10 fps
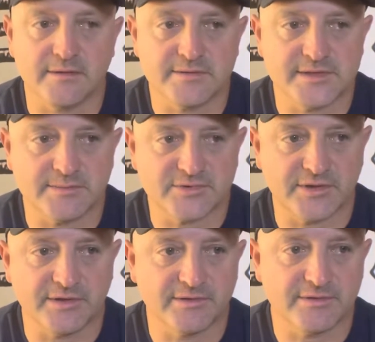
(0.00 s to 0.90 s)
dump
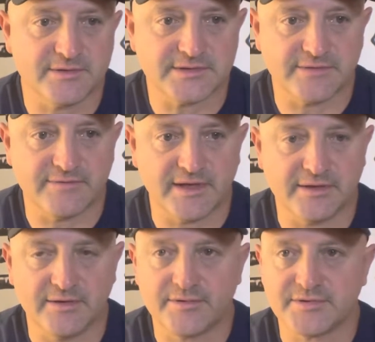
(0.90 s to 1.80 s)
trailers, I've had
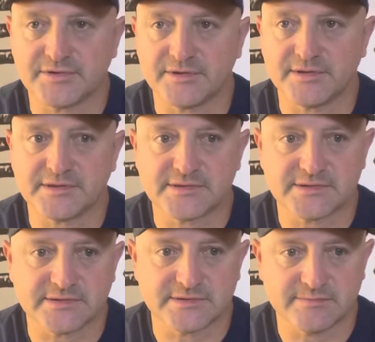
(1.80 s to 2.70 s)
loader
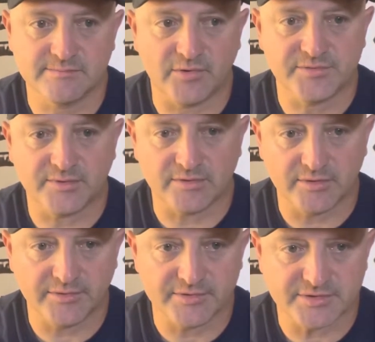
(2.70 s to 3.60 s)
trucks, multiple
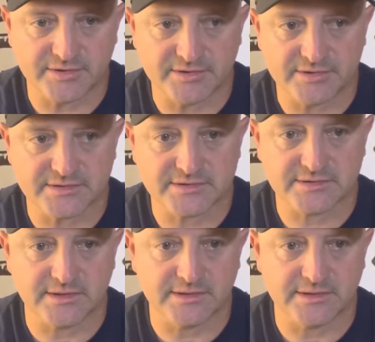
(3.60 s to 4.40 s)
loader trucks,